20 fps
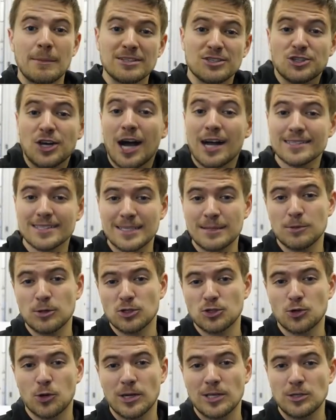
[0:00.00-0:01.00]
mean, John seemed to
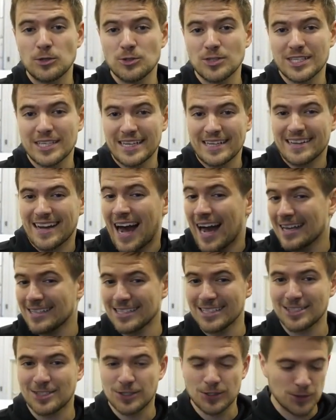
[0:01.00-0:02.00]
enjoy using it. I
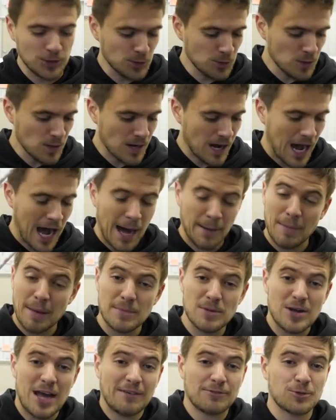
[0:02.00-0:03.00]
did too. Uh,
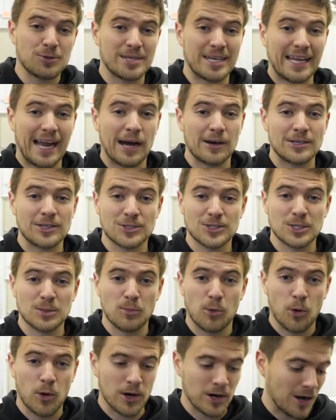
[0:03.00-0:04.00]
maybe after we get out here some
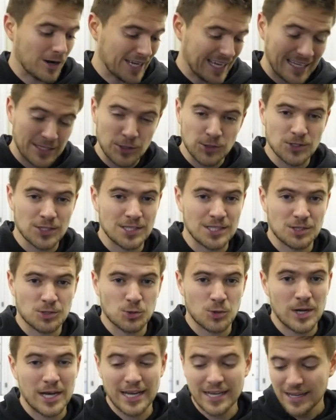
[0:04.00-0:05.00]
more, I'll get used to the
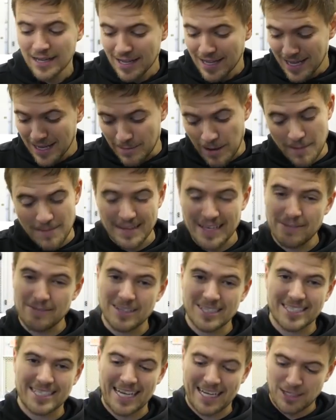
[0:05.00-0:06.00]
twig. Maybe give
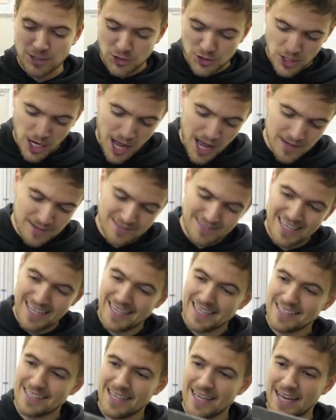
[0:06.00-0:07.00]
it a second shot
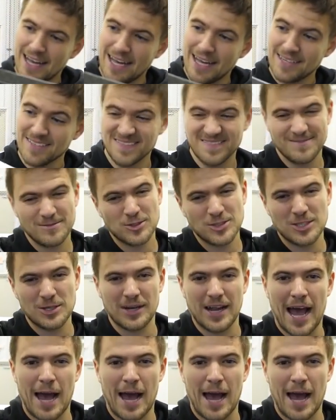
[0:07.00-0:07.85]
and uh, see what